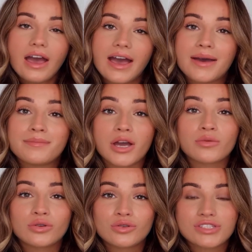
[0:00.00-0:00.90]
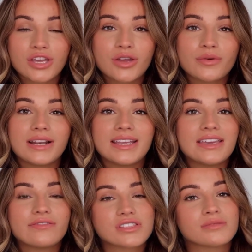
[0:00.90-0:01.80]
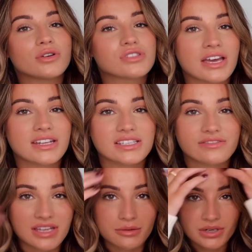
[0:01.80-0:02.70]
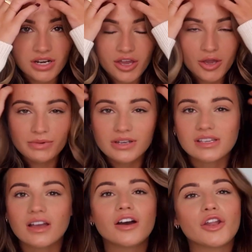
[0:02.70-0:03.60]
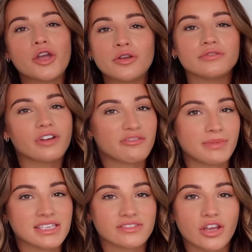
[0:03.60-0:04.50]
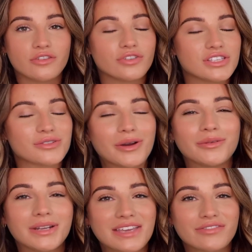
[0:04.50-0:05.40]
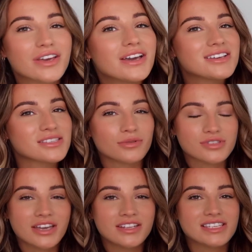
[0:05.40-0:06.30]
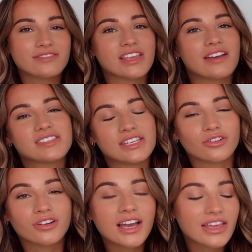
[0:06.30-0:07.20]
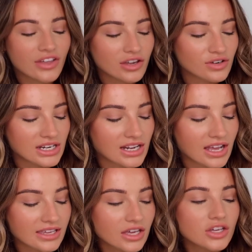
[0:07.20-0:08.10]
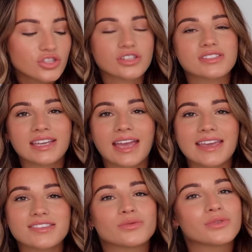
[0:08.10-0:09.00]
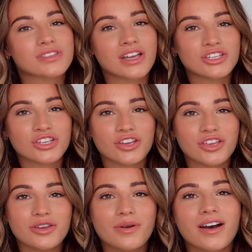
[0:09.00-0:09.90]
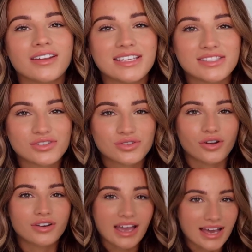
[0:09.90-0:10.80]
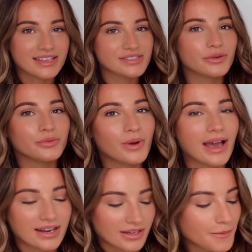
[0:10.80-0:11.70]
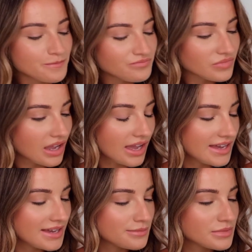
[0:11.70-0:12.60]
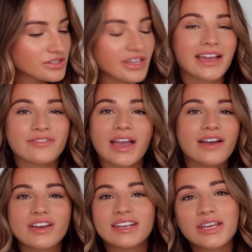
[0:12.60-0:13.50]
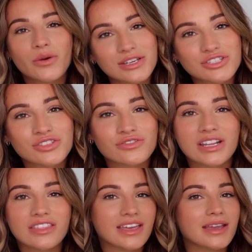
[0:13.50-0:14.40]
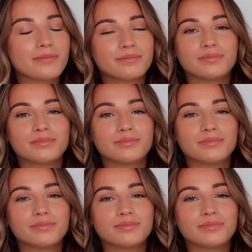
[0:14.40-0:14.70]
I will also leave some alternatives down below, because I can't own 5 pairs of loafers, so I'll leave some alternatives that I've seen online that I really like, just in case the ones that I show you aren't in stock as well. So yeah, if you have any questions or anything,